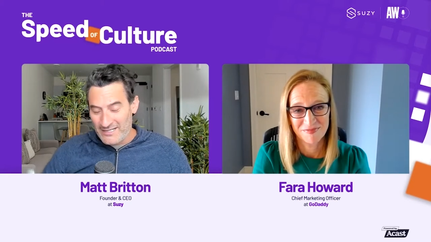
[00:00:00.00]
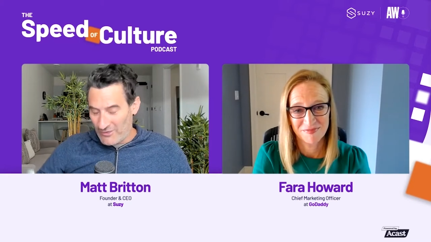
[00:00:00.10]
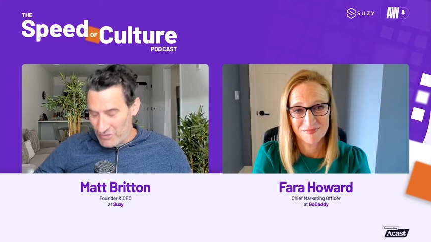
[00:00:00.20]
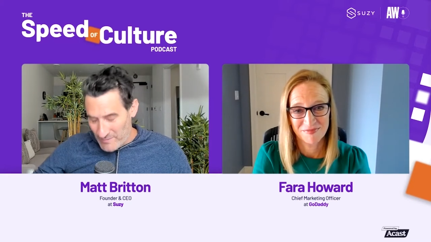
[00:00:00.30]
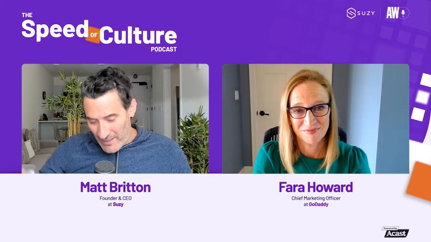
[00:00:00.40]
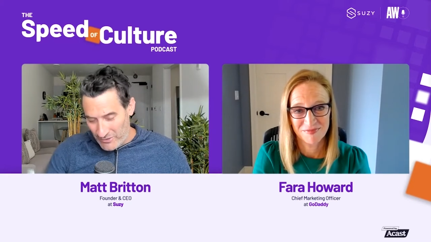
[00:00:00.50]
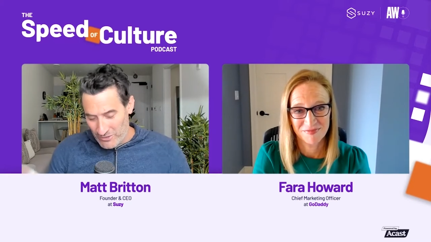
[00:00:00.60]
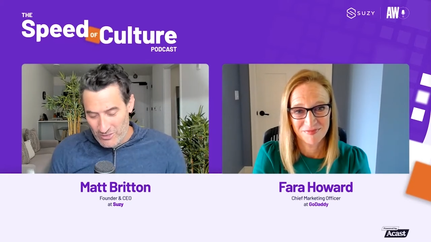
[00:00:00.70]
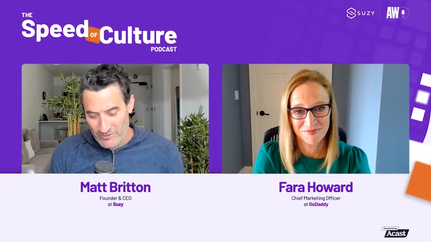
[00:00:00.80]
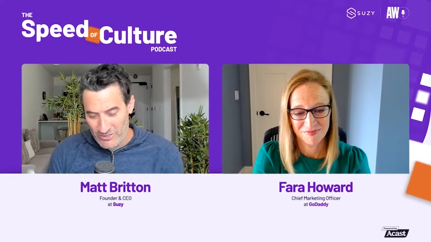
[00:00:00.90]
Speaker 1: Tell us about
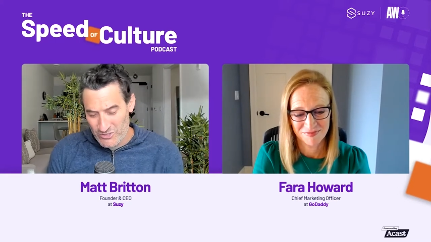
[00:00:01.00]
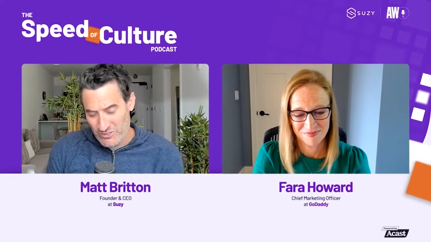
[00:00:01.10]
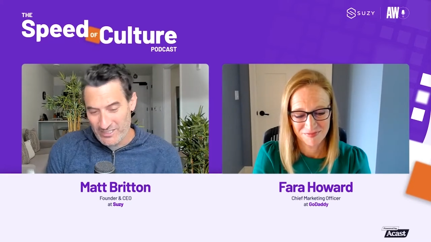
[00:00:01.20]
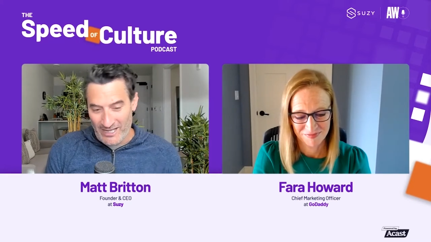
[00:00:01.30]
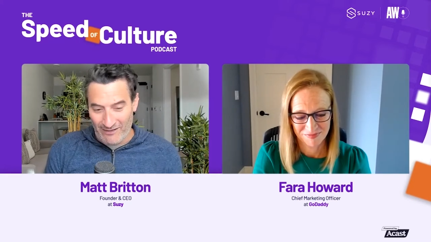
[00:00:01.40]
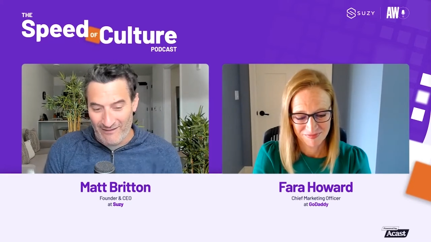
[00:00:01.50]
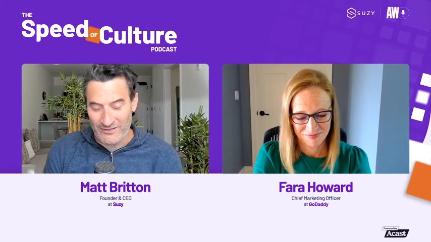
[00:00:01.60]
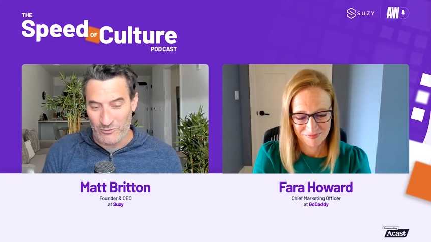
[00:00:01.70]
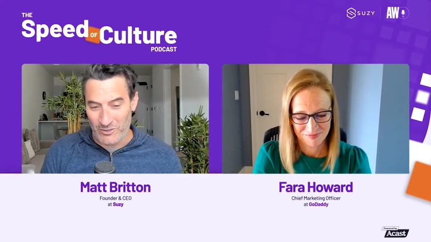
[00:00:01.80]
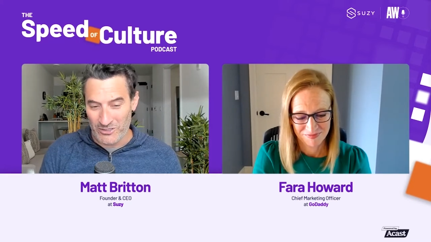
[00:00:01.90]
your career journey that led
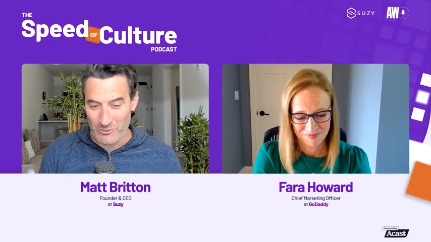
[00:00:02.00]
to where